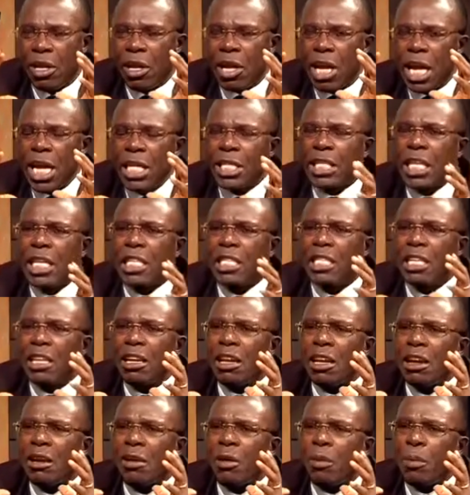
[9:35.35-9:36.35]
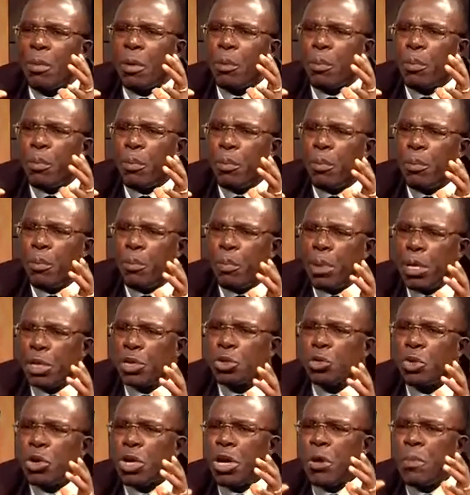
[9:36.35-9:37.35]
It is
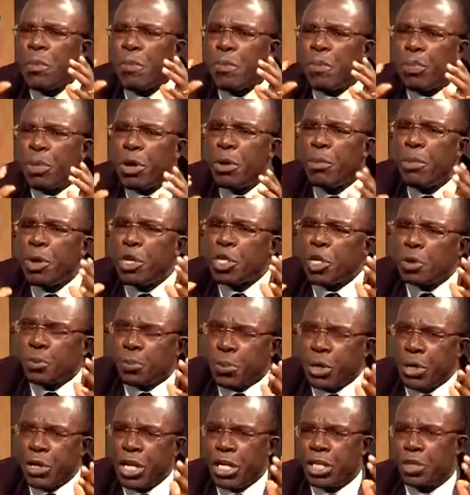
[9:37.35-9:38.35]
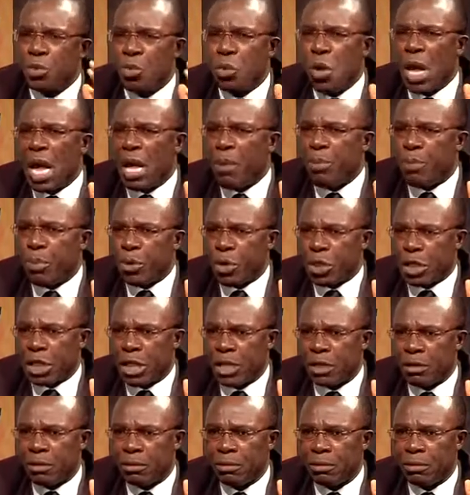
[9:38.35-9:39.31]
petroleum premium spirit were important.